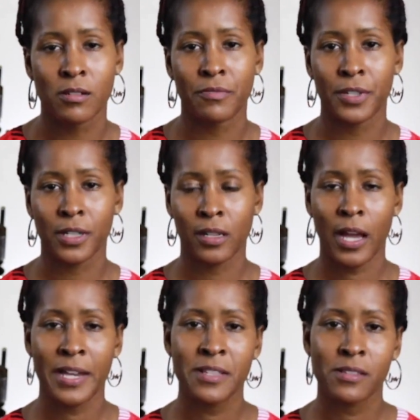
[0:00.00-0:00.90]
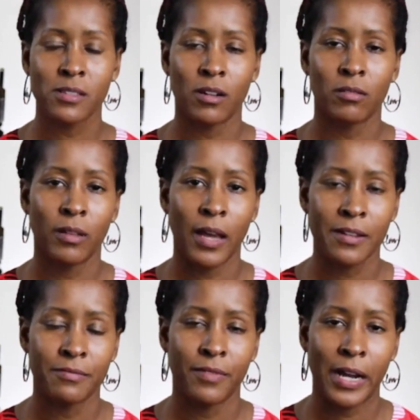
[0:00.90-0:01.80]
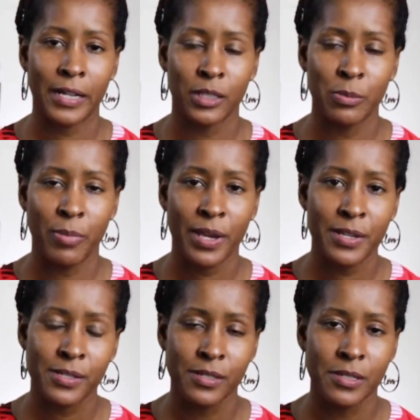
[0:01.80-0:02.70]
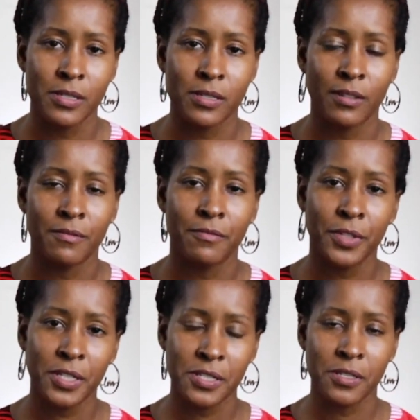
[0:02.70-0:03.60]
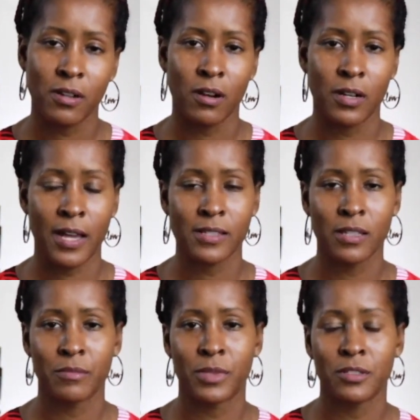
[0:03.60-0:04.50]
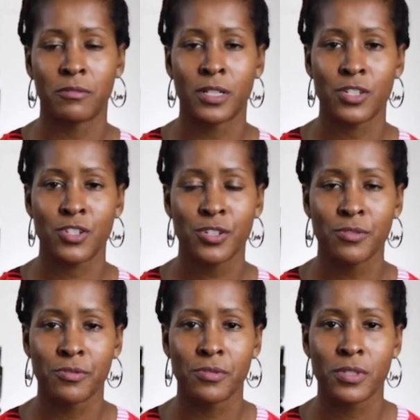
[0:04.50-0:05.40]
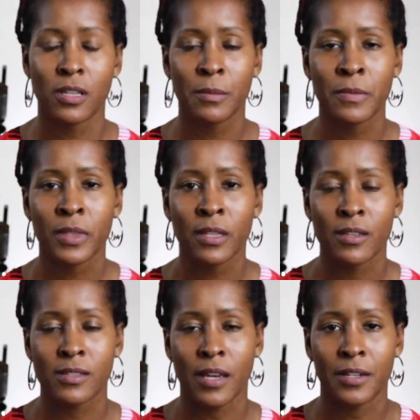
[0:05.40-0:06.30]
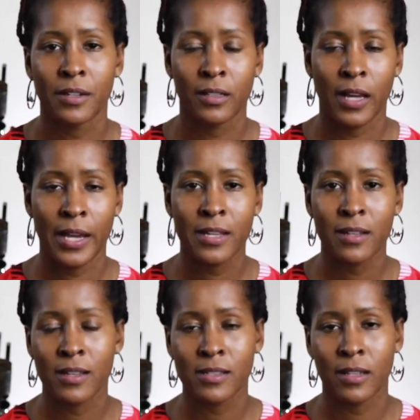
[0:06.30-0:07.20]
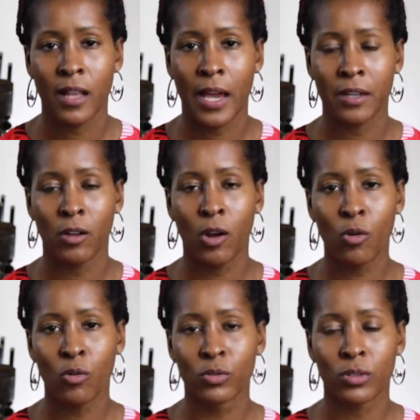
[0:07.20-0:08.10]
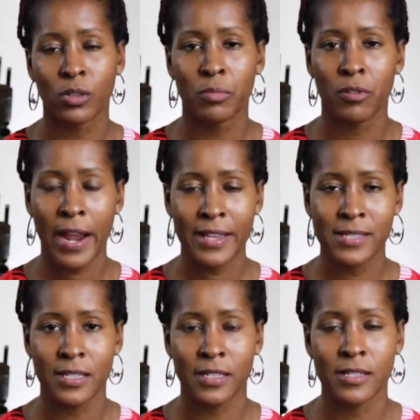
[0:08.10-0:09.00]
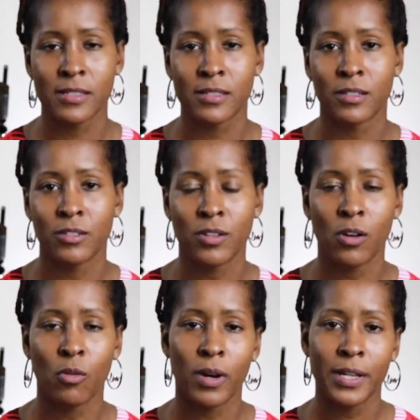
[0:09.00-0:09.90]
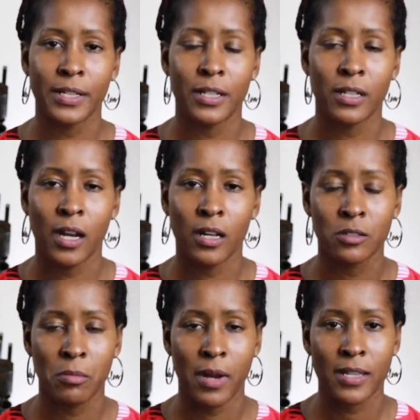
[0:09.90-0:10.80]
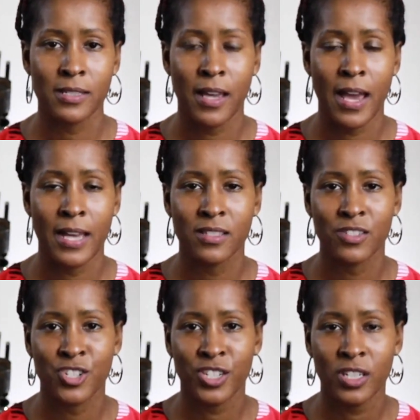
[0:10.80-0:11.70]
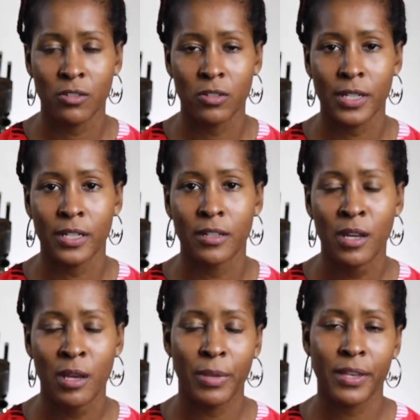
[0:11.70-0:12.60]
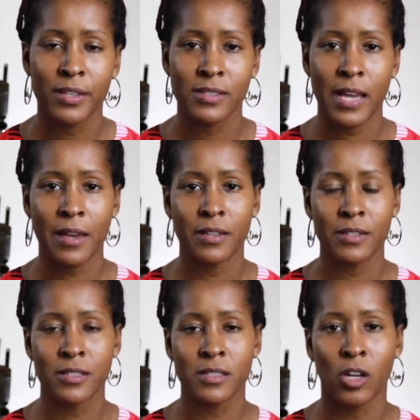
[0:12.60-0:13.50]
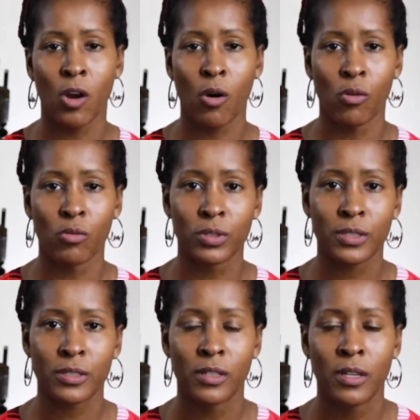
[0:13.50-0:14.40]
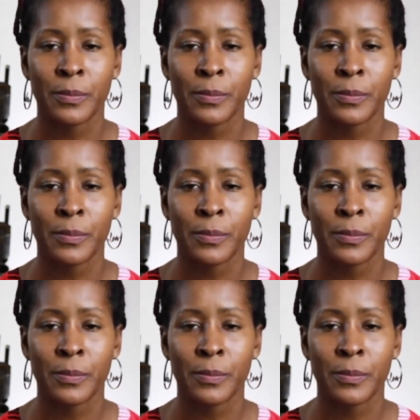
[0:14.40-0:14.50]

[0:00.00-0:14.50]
So if your clients don't like violet bases, then V's are not something you want to choose. Say your client doesn't like gold or brassiness, then you don't want to get a color box that has a G on it, because that is gold.